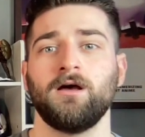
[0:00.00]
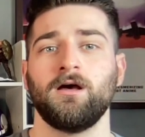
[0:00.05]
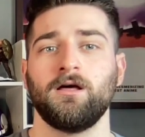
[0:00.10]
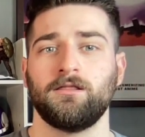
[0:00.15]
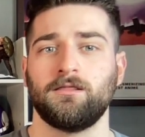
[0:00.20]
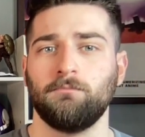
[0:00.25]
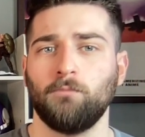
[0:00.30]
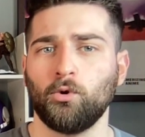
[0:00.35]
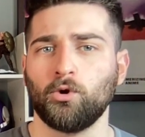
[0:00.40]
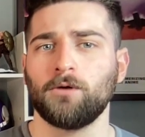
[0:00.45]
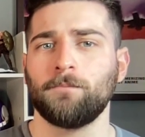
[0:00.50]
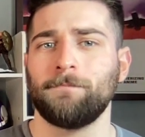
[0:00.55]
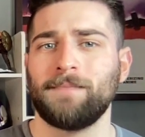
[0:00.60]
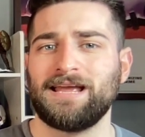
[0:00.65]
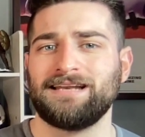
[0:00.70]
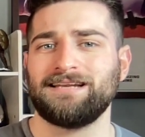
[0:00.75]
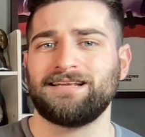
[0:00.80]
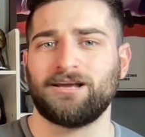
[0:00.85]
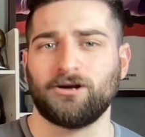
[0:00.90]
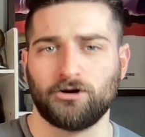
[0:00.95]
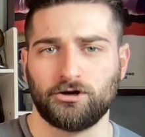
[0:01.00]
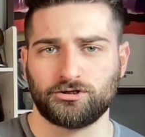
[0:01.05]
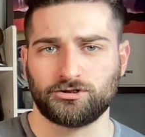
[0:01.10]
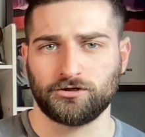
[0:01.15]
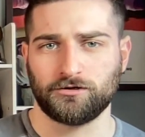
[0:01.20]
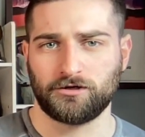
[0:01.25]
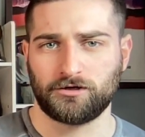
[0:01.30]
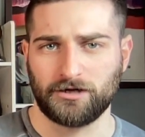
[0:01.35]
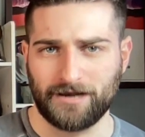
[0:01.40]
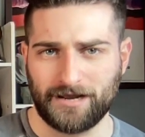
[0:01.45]
The more main
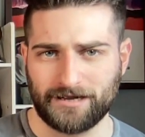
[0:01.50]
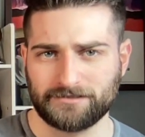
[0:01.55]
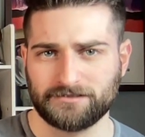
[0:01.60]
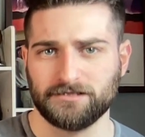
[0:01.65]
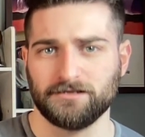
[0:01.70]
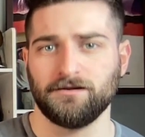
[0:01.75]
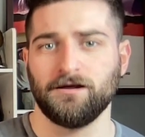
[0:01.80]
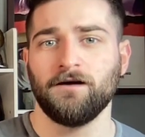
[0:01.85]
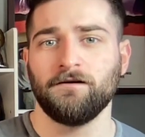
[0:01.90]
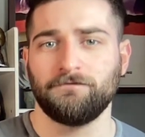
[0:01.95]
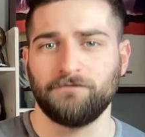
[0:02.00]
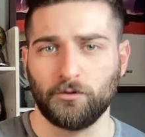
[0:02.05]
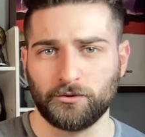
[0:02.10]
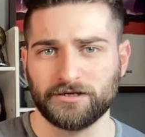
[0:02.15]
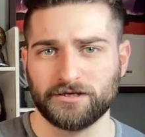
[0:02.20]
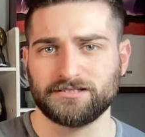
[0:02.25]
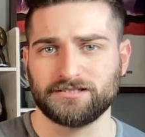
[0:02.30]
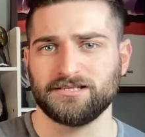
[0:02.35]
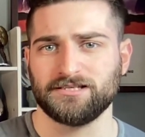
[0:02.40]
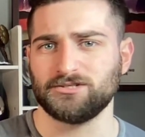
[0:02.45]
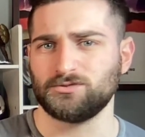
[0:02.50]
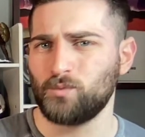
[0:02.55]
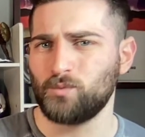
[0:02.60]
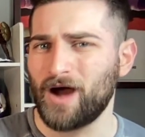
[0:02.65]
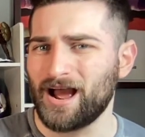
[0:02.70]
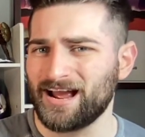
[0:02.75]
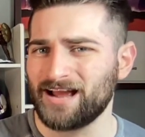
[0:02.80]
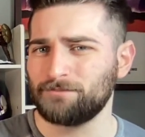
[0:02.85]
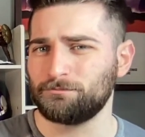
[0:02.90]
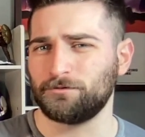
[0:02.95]
character connected focus is
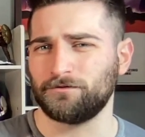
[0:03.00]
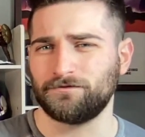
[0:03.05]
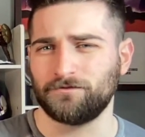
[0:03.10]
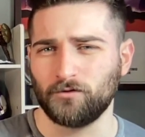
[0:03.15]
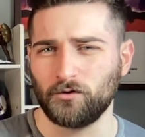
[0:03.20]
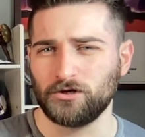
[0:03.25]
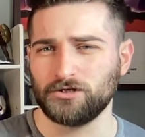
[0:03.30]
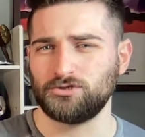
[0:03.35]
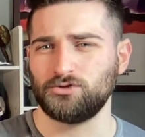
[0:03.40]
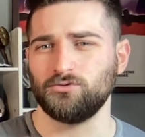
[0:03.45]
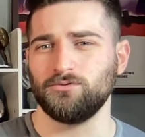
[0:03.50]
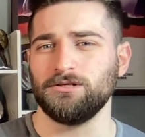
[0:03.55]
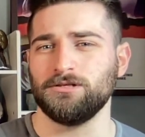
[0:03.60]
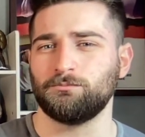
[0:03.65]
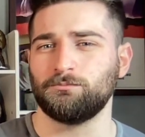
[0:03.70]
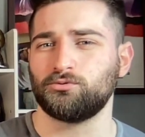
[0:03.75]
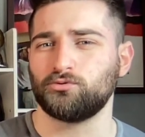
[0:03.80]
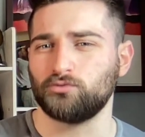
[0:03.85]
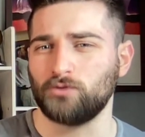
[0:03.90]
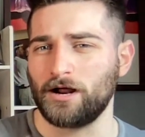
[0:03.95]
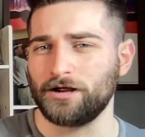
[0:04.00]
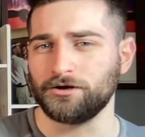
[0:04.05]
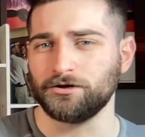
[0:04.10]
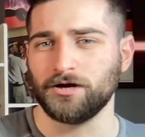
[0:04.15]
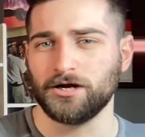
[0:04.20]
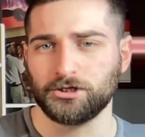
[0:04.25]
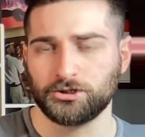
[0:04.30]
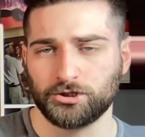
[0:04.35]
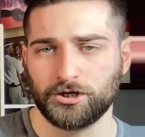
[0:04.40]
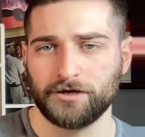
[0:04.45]
why I prefer it to the prior
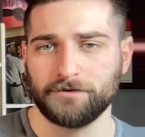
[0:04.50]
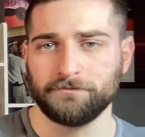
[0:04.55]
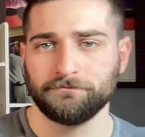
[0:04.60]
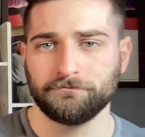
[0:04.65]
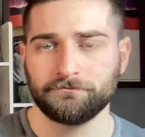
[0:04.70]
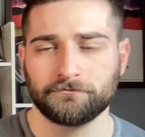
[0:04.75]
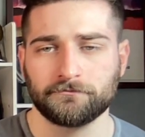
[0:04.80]
entry.